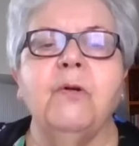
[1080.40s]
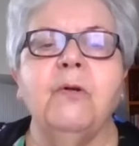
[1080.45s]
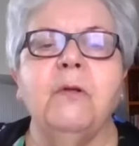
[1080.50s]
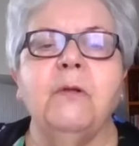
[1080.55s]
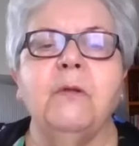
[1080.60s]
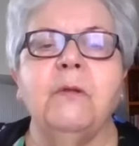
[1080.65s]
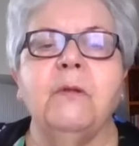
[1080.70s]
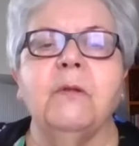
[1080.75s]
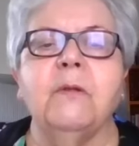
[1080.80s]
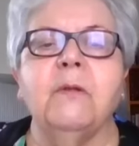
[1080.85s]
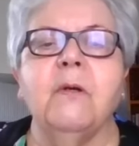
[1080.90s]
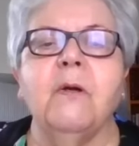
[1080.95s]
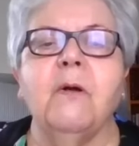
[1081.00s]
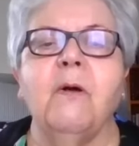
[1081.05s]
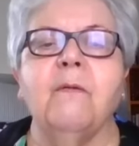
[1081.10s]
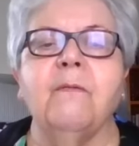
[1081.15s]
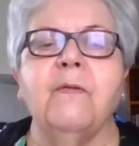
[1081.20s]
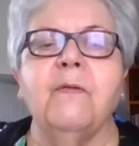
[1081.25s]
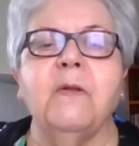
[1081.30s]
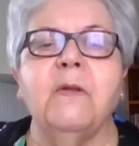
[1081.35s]
world
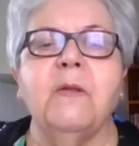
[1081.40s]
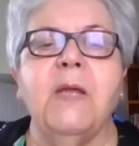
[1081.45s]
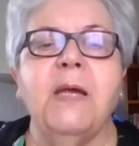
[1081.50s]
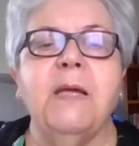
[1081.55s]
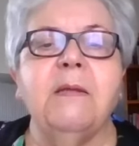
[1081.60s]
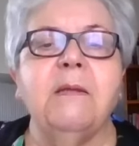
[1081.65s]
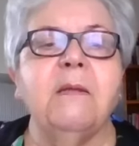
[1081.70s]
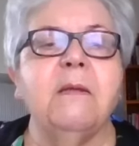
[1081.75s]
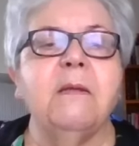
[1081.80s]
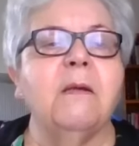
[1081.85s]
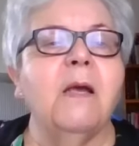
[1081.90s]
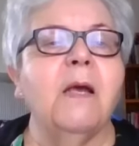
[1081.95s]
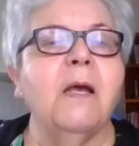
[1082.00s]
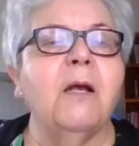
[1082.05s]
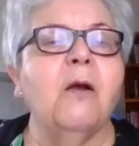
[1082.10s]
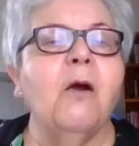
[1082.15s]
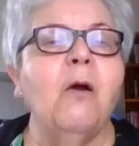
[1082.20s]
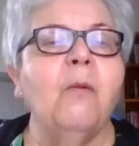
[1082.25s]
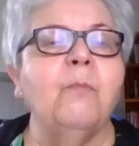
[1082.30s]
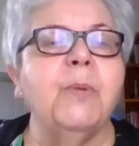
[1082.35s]
of the dead, a
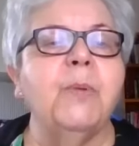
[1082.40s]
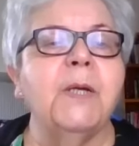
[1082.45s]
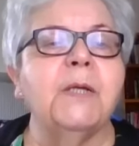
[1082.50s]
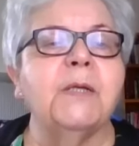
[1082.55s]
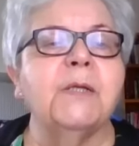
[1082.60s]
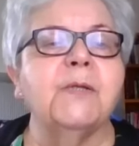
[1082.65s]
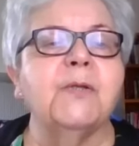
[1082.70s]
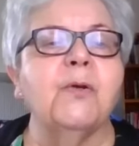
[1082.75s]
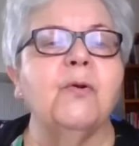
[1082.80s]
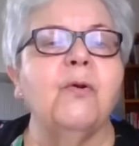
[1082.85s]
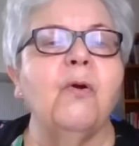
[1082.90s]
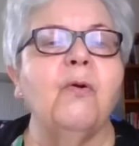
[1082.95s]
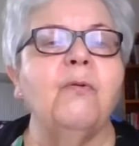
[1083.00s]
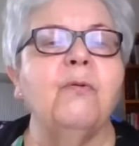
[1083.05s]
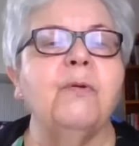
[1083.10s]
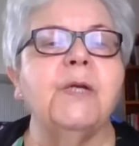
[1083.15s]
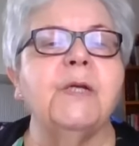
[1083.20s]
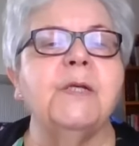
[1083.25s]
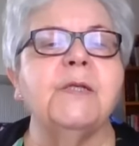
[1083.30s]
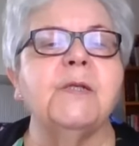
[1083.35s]
complex
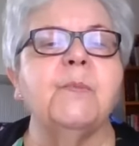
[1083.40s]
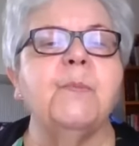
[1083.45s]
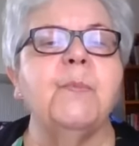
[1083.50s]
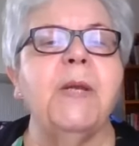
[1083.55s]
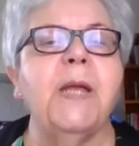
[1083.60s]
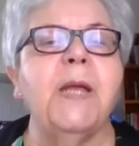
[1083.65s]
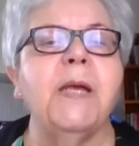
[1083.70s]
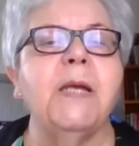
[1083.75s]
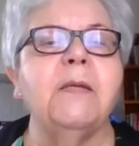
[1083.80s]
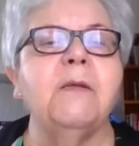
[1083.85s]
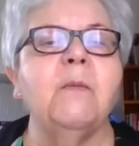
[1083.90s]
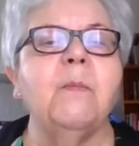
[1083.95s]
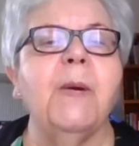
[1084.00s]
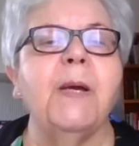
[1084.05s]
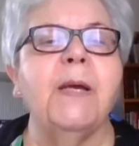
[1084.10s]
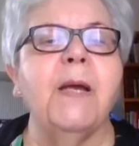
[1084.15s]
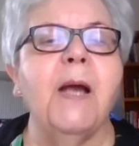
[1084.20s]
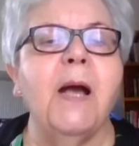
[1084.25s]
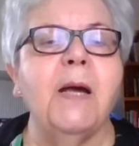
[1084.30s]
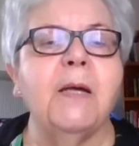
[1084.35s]
role is played
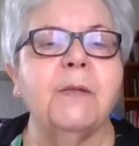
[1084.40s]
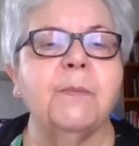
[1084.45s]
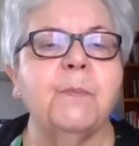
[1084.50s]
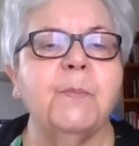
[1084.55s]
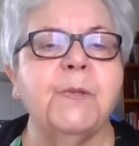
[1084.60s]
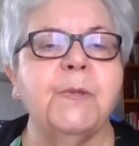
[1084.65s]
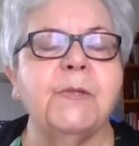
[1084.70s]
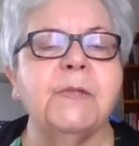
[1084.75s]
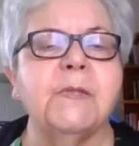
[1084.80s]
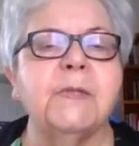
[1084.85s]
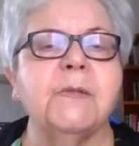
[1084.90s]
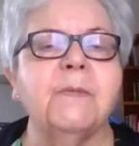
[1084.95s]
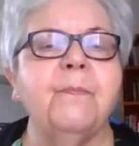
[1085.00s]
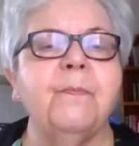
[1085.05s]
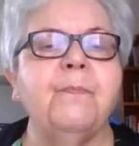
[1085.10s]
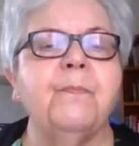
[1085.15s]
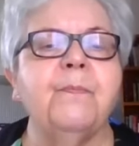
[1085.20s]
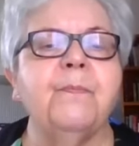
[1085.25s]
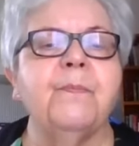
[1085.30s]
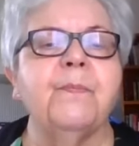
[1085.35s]
by harpies,
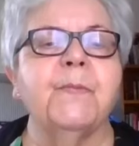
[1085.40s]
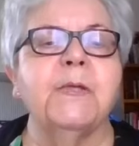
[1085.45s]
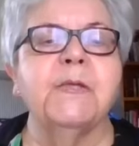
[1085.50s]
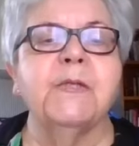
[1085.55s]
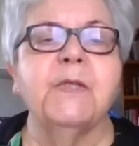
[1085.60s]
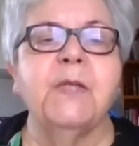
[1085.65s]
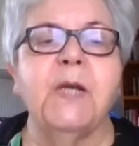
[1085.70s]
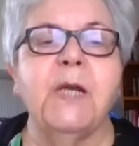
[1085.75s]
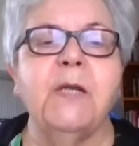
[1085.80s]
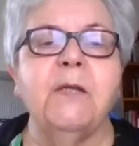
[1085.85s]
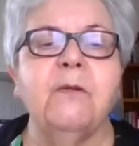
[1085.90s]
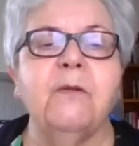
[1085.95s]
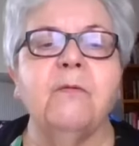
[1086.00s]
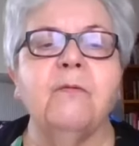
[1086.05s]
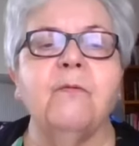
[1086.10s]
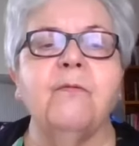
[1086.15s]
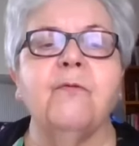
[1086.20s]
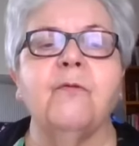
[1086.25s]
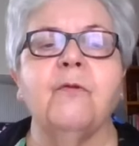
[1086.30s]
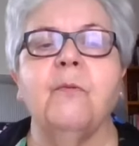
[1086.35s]
straight
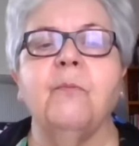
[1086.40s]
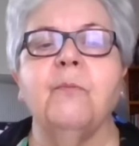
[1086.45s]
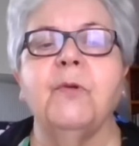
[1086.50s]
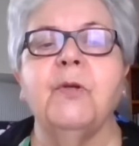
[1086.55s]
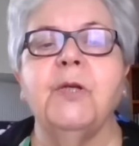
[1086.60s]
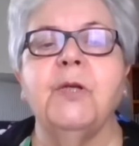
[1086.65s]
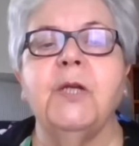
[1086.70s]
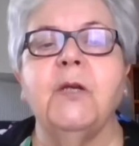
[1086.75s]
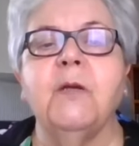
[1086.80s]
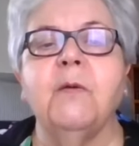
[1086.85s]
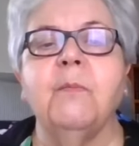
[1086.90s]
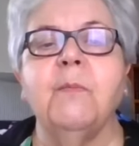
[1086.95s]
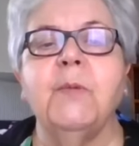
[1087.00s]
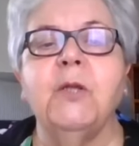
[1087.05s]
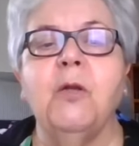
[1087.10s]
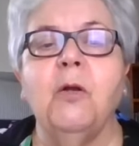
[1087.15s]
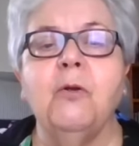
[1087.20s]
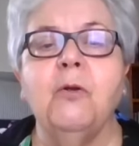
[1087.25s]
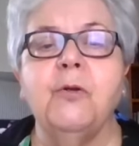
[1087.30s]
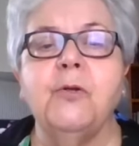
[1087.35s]
from Greek
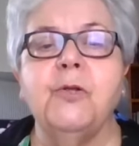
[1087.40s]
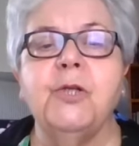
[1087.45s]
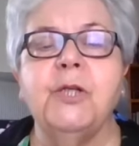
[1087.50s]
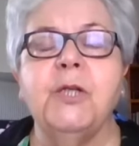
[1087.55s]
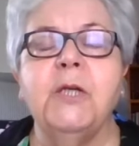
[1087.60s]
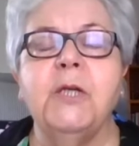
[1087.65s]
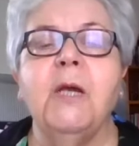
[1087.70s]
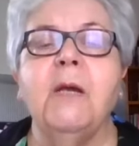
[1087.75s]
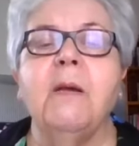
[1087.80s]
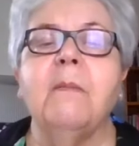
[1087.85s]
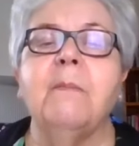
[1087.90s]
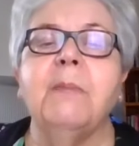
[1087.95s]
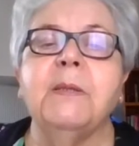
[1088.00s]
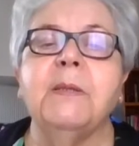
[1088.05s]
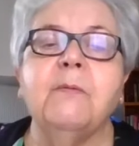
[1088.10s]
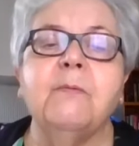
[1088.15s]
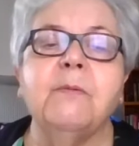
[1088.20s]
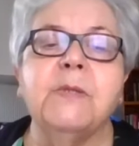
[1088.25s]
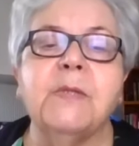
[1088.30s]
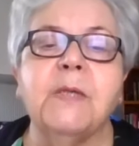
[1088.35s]
mythology,
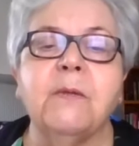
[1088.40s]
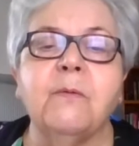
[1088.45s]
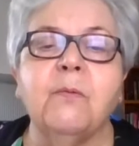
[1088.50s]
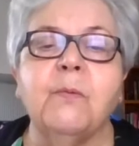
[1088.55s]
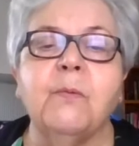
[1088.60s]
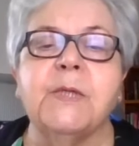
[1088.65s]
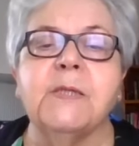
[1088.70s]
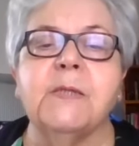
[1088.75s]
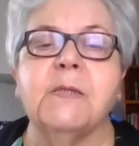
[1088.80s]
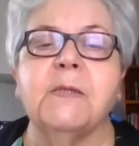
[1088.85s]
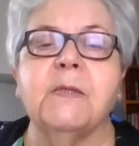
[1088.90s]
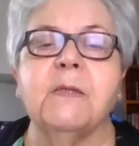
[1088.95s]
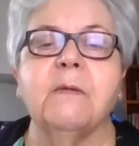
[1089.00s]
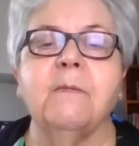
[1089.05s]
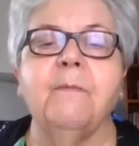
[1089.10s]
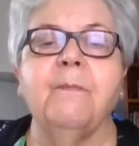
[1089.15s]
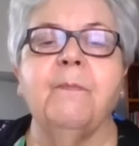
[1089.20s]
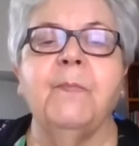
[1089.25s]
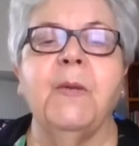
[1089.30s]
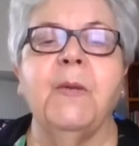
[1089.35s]
but with a twist.